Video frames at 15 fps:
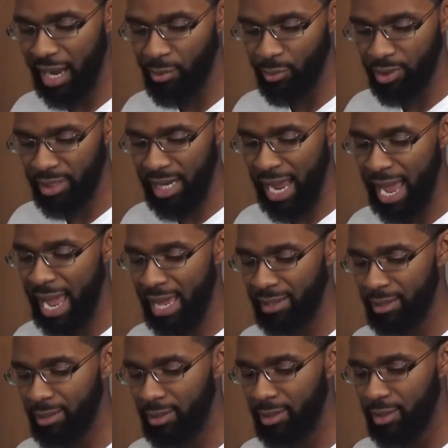I wouldn't
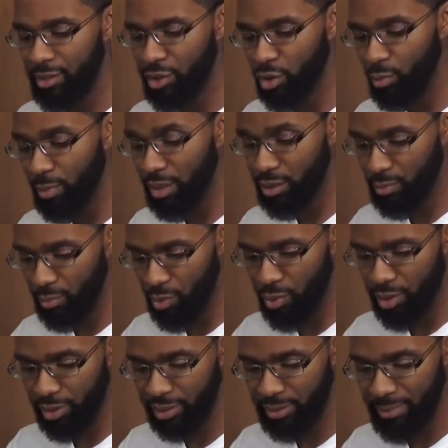add too much
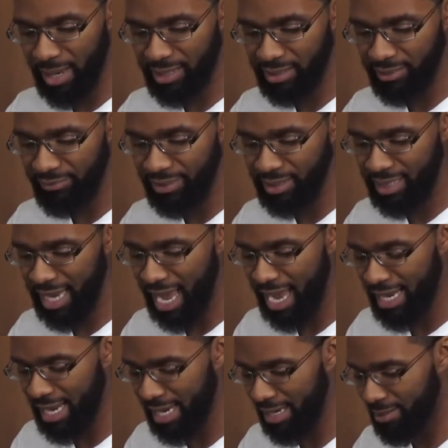more, especially this
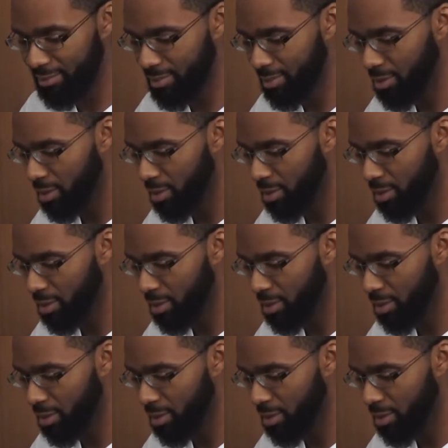cayenne.